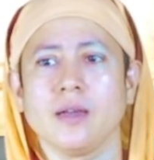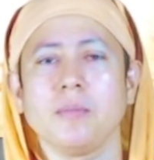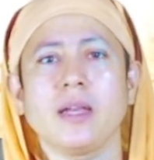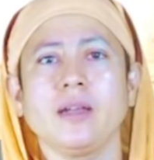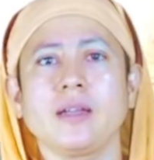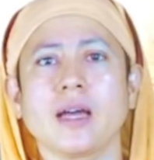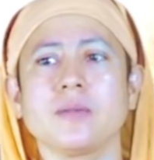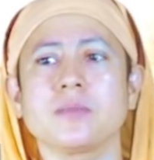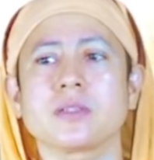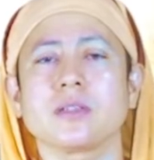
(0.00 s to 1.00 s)
Many
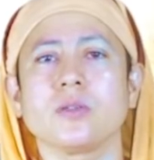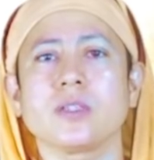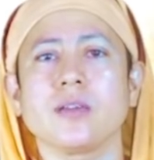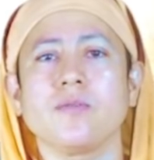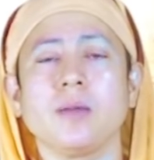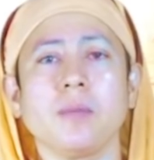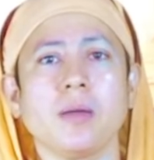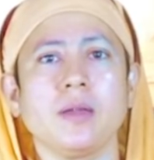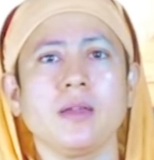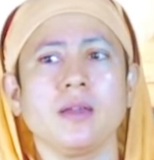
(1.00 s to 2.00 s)
times, you see, we may
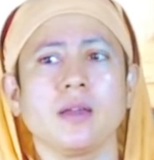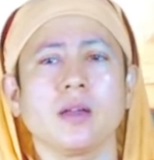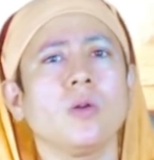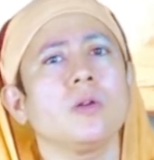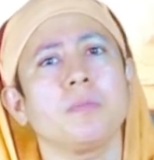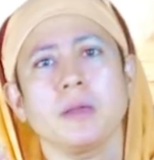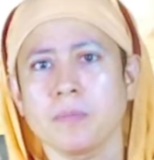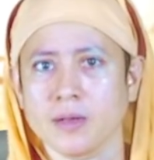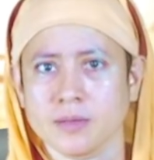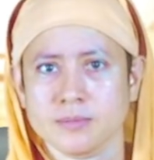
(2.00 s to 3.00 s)
be good
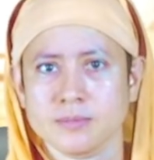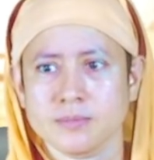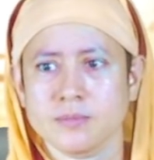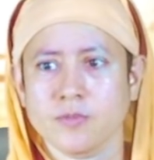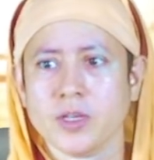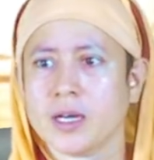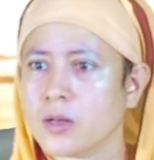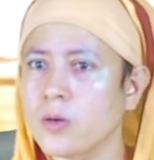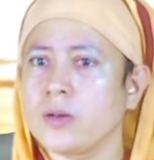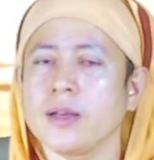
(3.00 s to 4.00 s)
people. We are
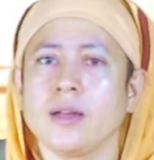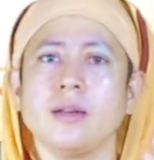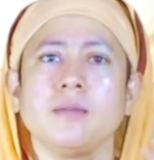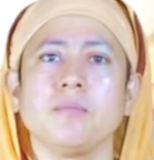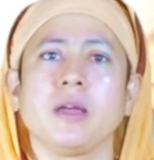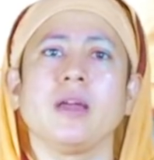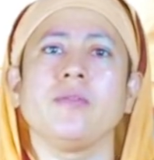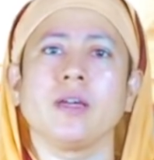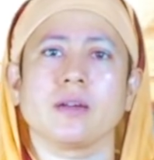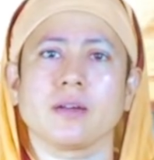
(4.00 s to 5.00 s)
good in
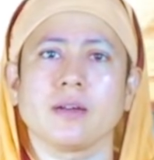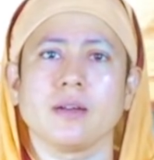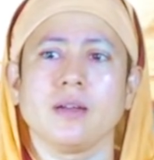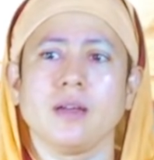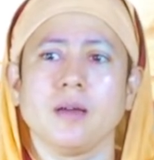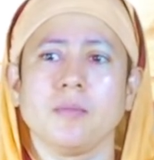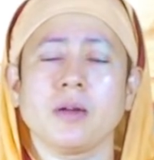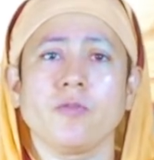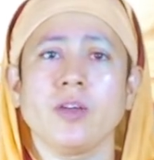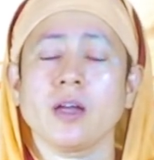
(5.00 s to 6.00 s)
behavior,
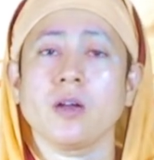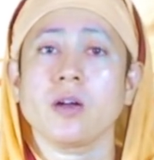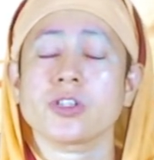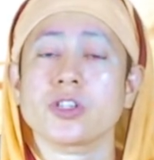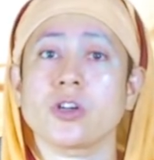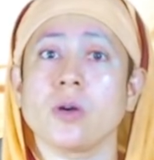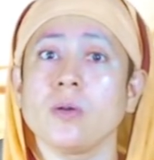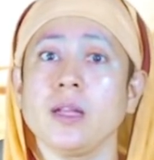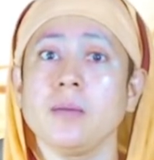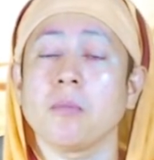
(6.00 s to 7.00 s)
but we are not
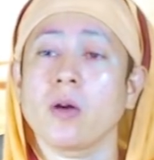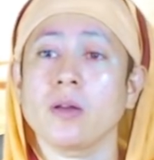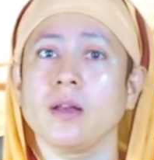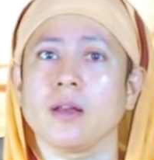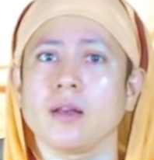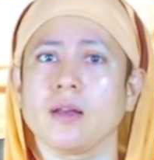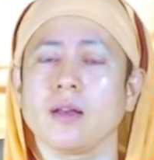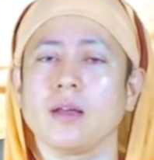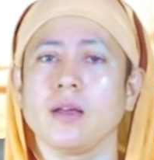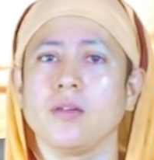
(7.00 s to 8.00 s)
strongly moral.
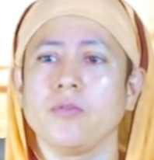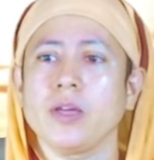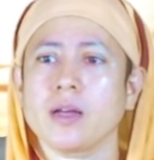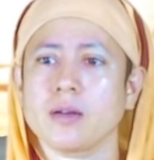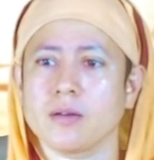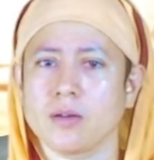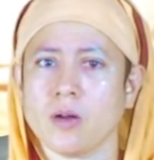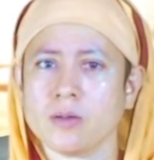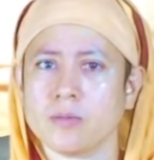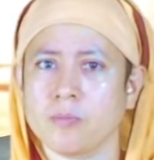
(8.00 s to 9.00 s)
We are
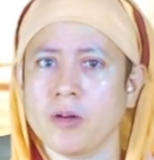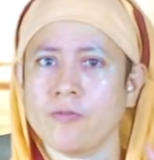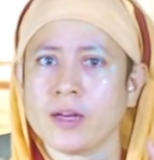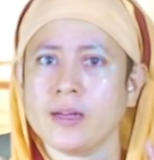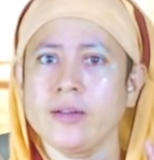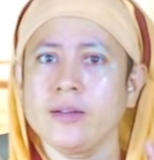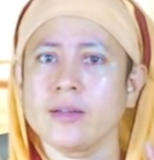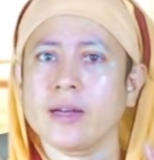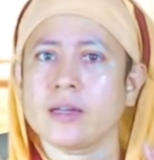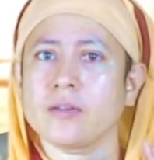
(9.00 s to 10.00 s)
not perfectly
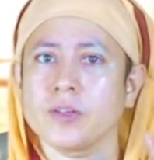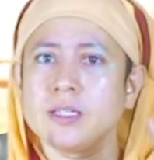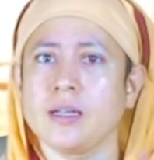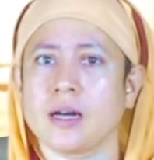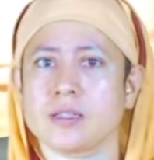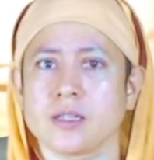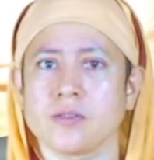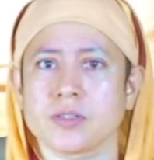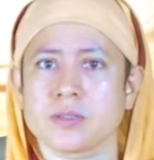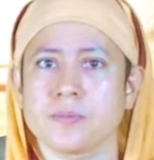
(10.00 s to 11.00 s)
integrated within
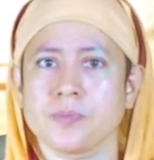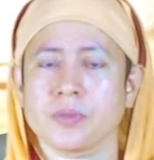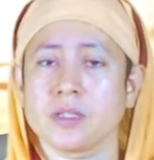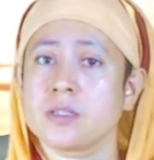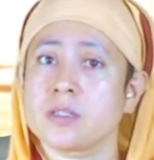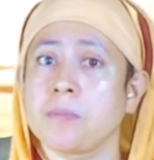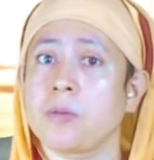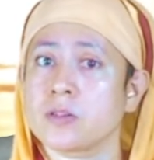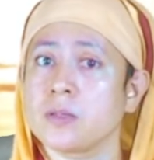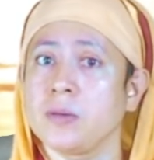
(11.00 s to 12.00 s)
ourselves. This is a
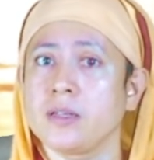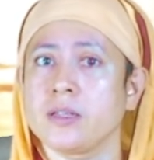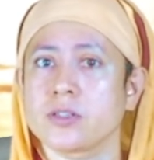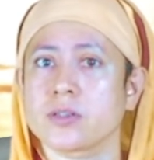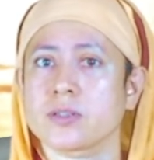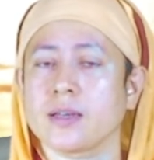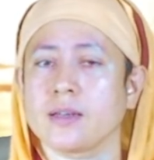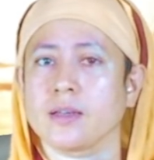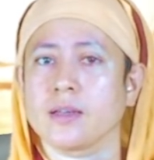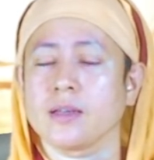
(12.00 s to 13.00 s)
possibility in
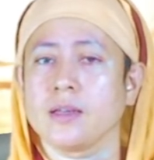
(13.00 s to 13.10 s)
society.